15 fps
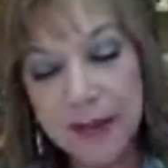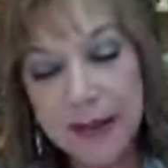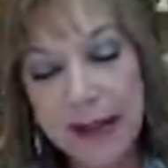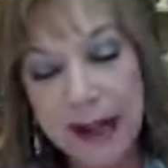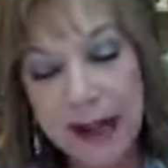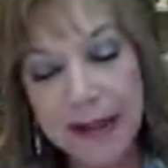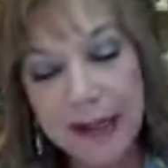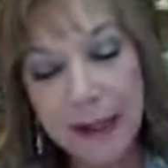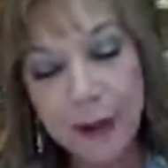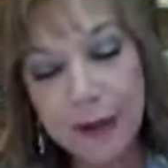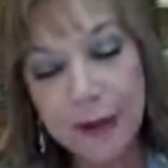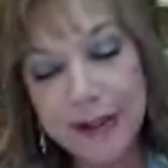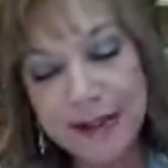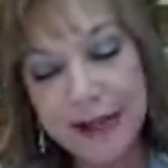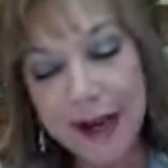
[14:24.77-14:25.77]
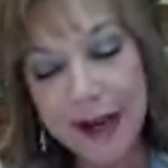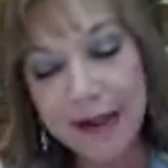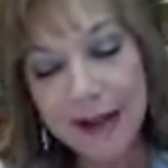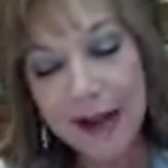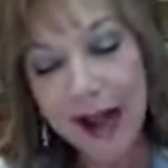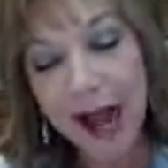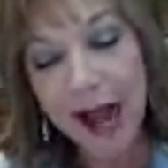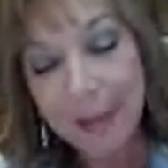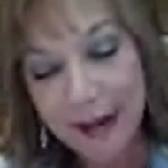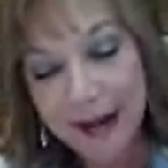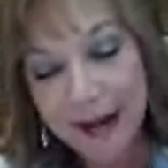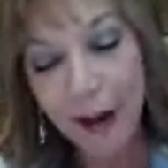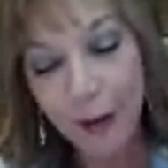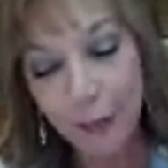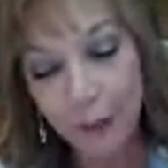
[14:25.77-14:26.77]
that interstate, I'm at
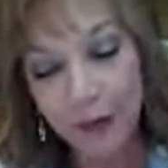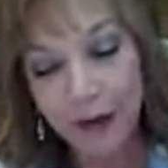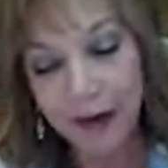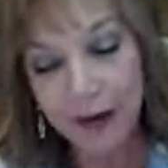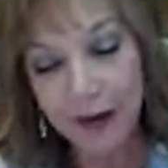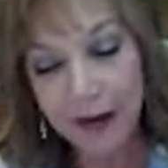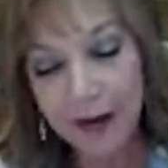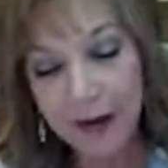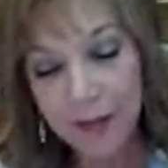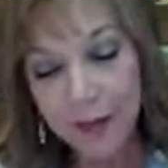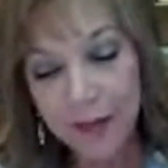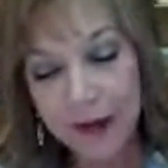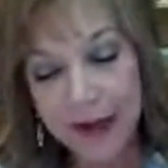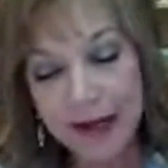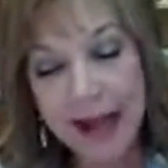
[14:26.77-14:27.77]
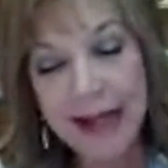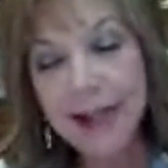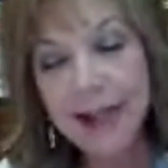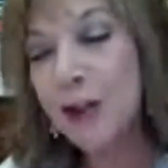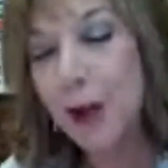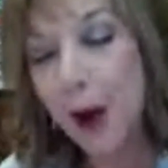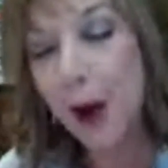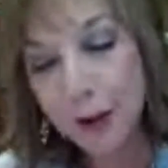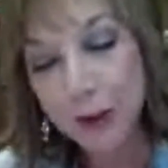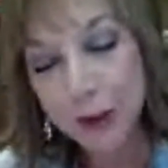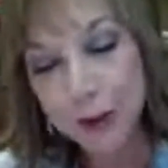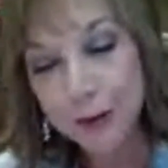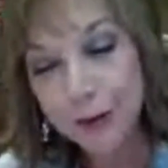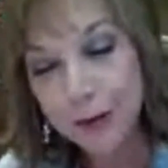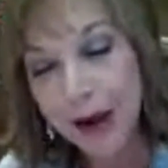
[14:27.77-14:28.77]
alpha. And I can talk
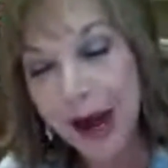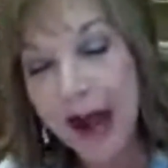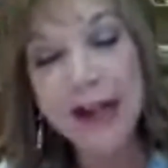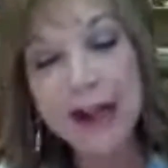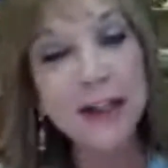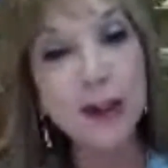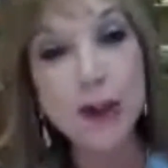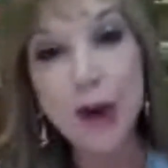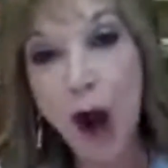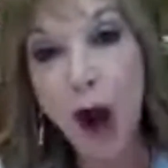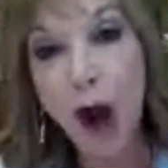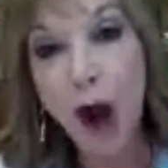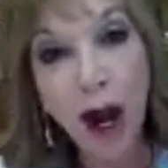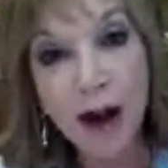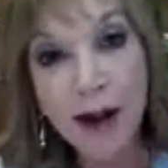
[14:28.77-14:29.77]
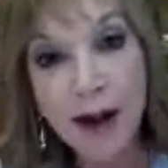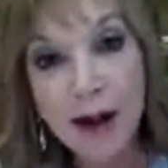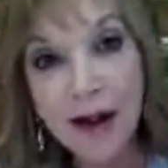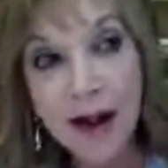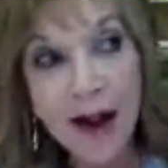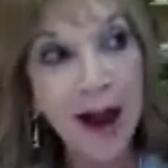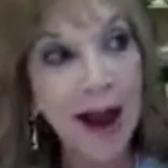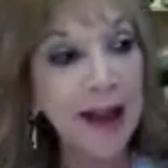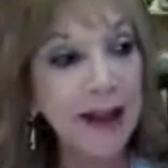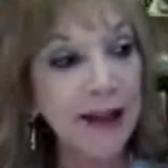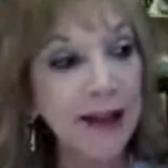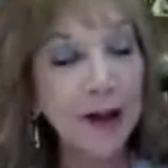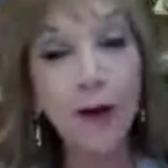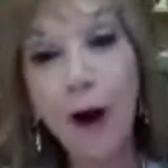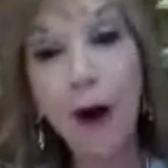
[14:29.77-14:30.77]
to you, I can jog, I
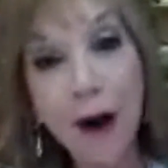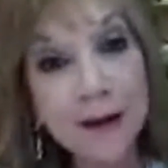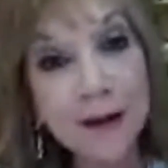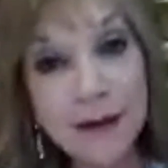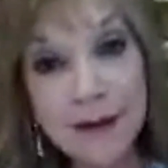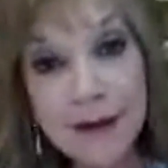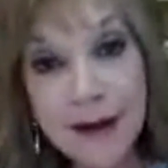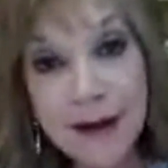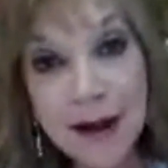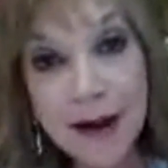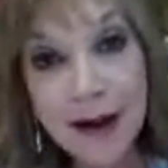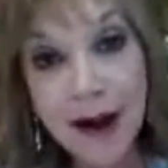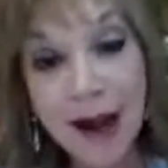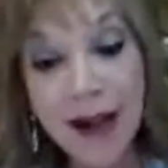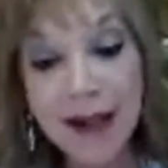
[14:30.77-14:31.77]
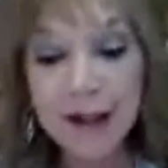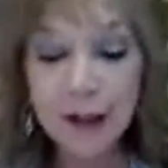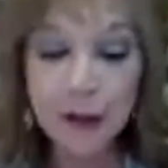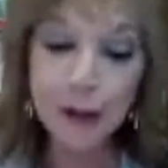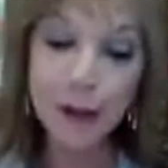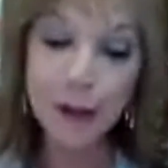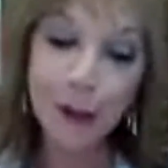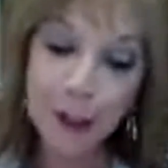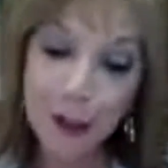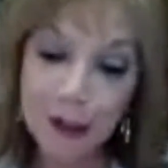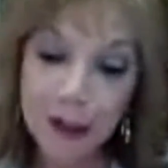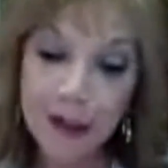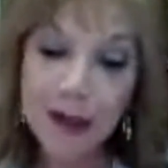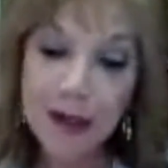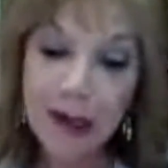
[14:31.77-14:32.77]
can garden, I can cook,
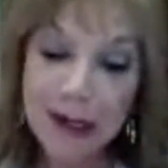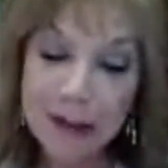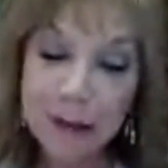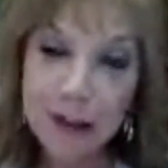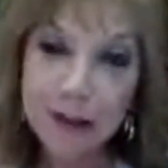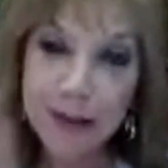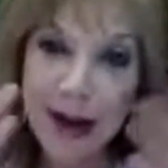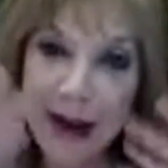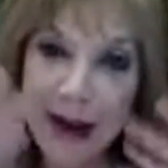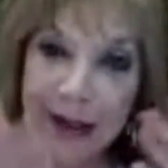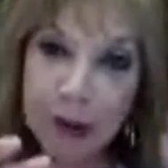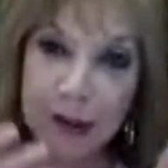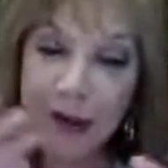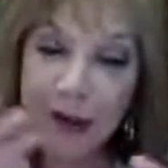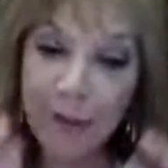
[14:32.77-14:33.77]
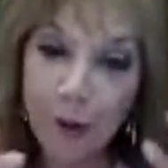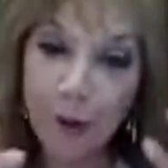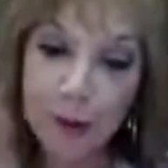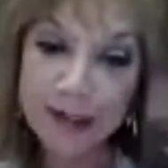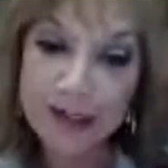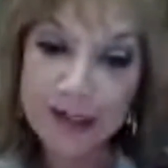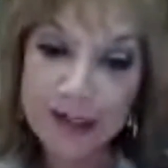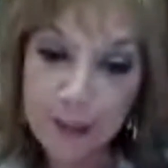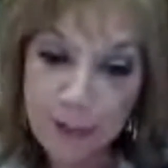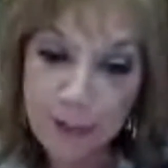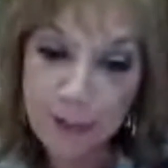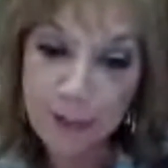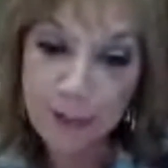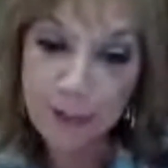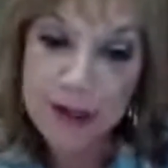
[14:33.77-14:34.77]
as long as my eyes are defocused and I'm
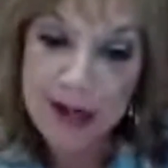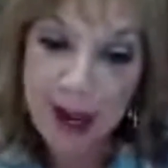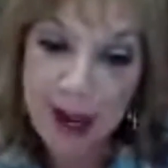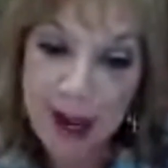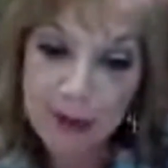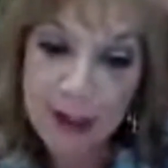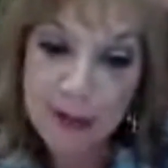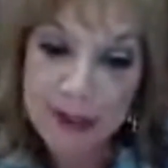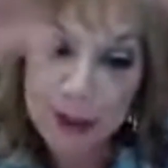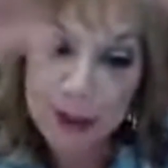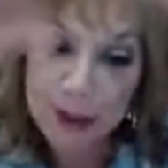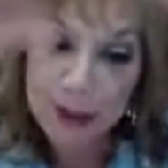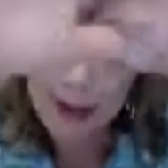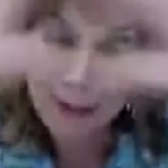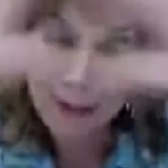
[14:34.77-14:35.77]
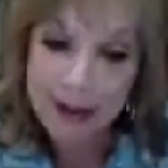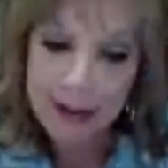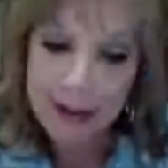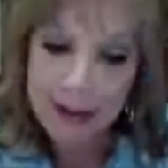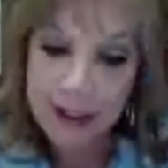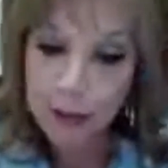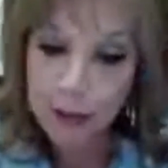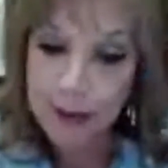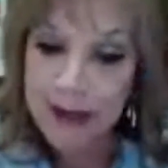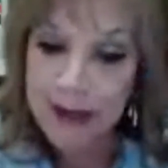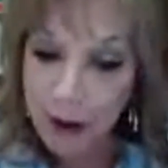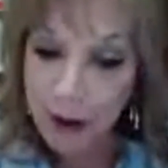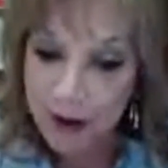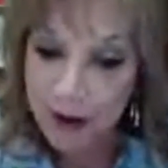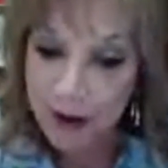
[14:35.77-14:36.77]
picturing outcomes here, my mental screen
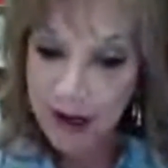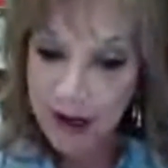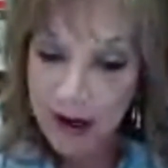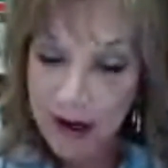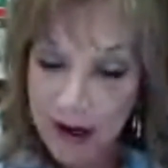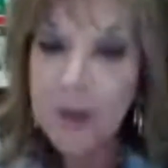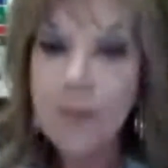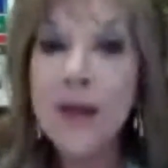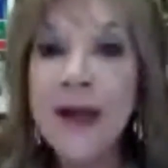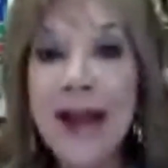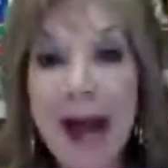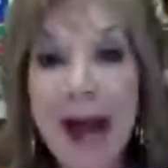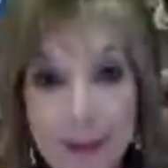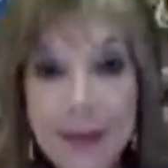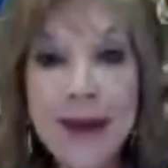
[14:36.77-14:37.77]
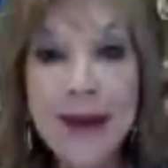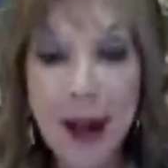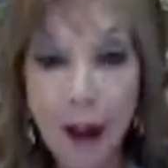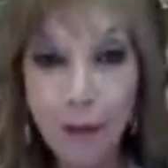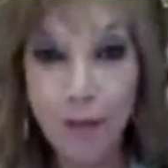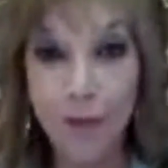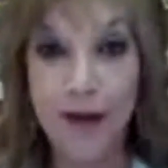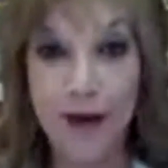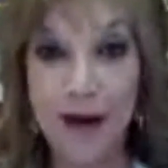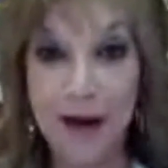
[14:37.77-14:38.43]
area, then I'm at alpha.